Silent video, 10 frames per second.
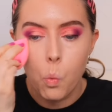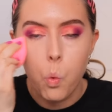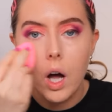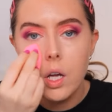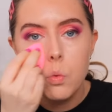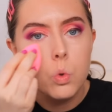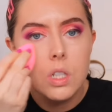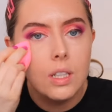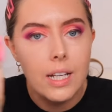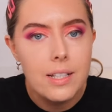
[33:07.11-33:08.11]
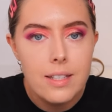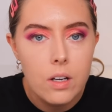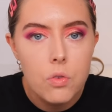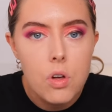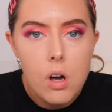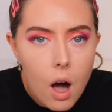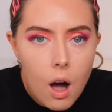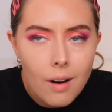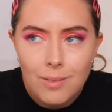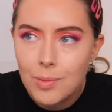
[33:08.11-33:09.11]
why wouldn't they steal the
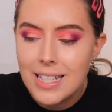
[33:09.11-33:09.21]
car?